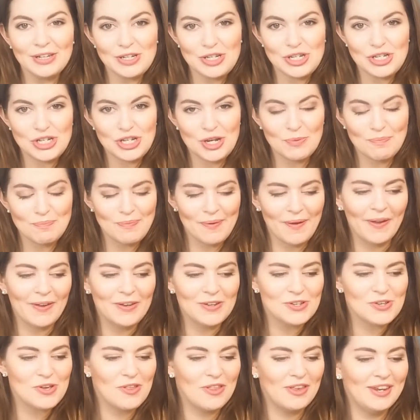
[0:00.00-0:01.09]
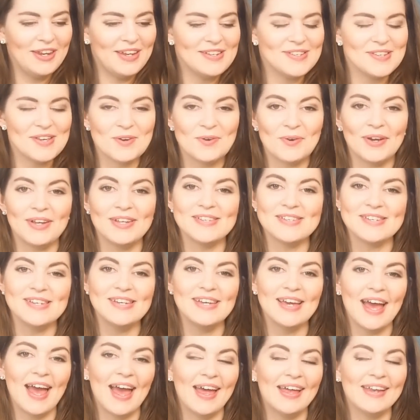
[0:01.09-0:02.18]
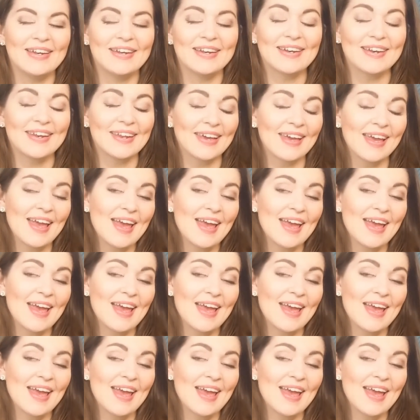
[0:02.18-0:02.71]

jump into the nitty-gritty and